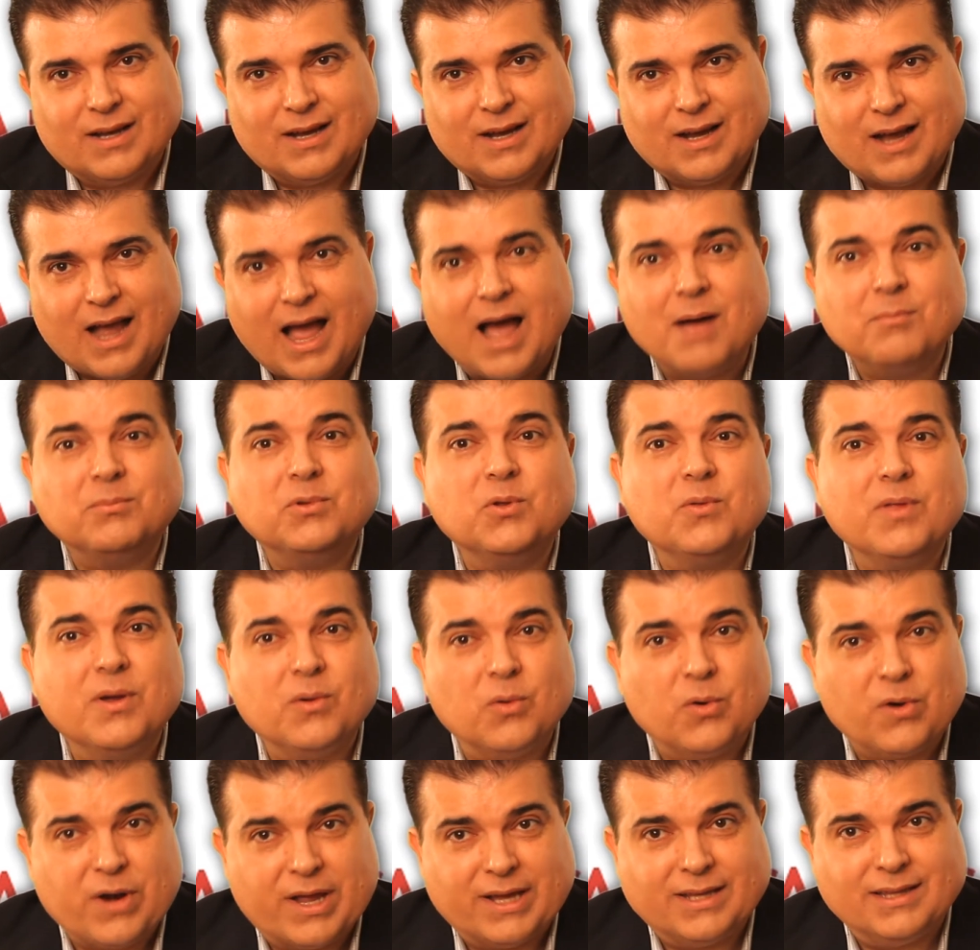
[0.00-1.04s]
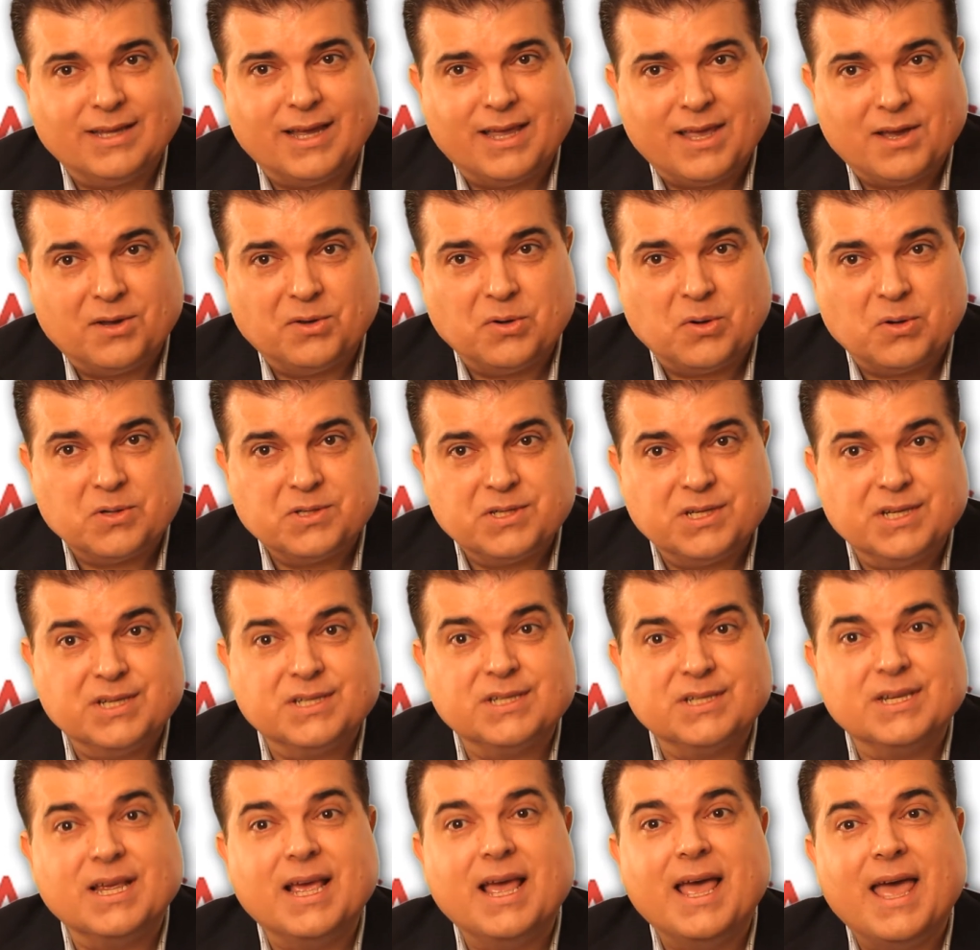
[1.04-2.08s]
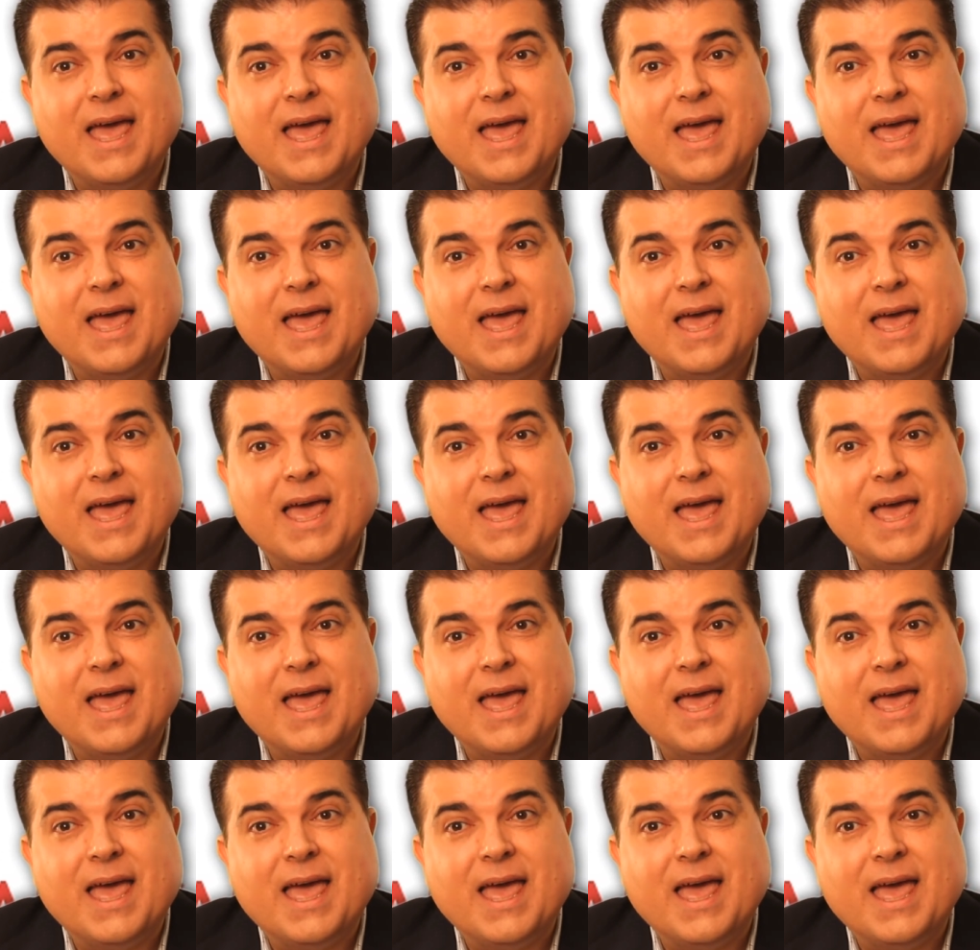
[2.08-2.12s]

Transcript: come to the correct diagnosis